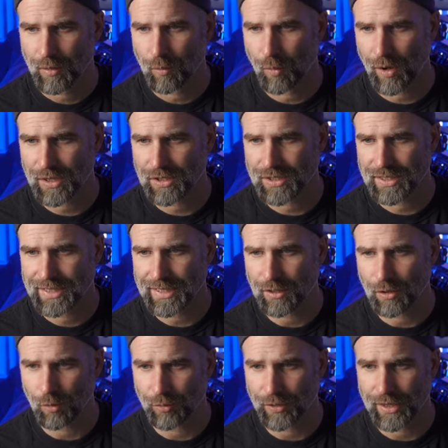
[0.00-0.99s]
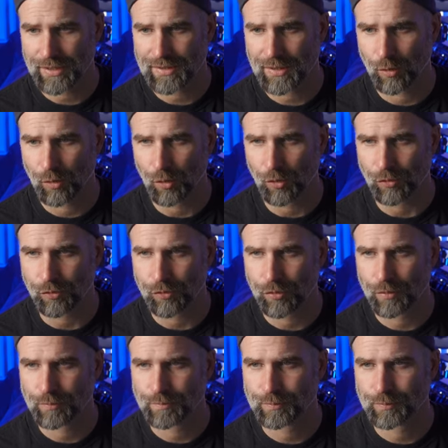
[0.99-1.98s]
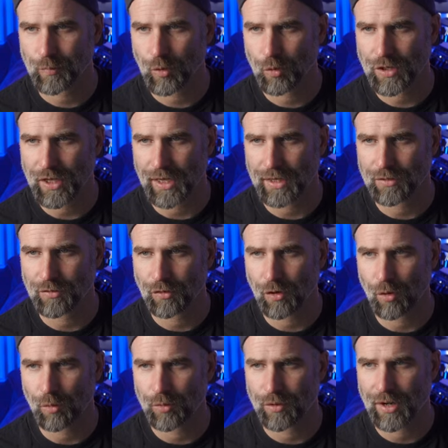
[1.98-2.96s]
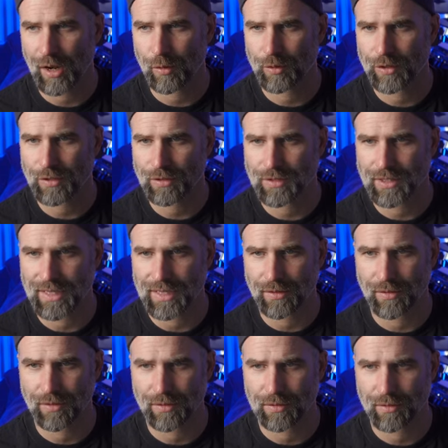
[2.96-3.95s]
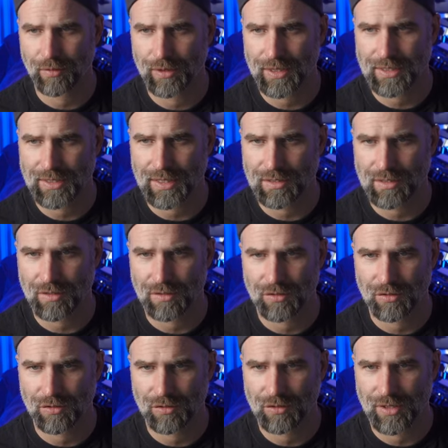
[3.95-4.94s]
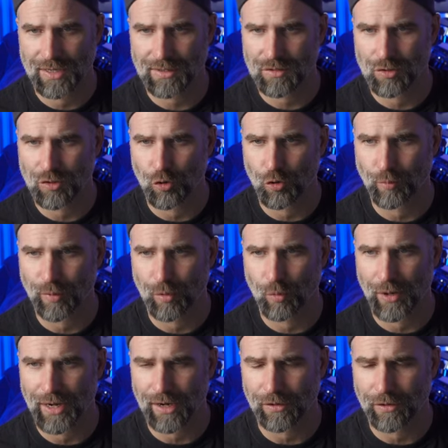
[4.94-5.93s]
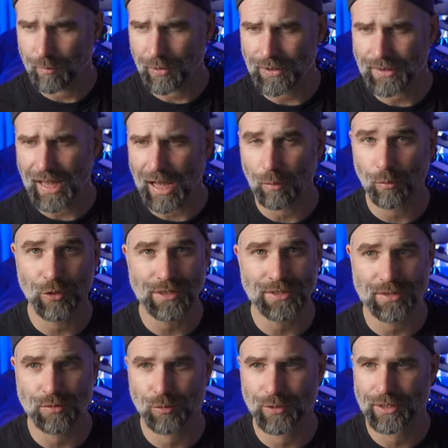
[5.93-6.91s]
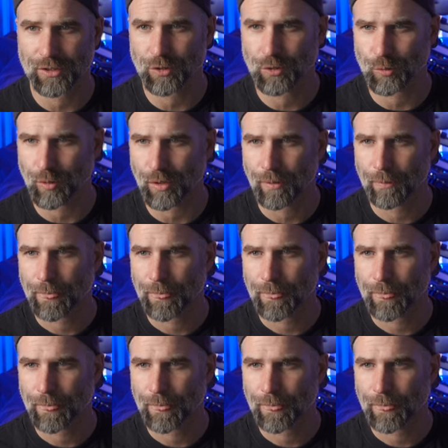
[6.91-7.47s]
One kilo, that's a lot. Okay, so now we can see this is just super weird, but now this is really cool.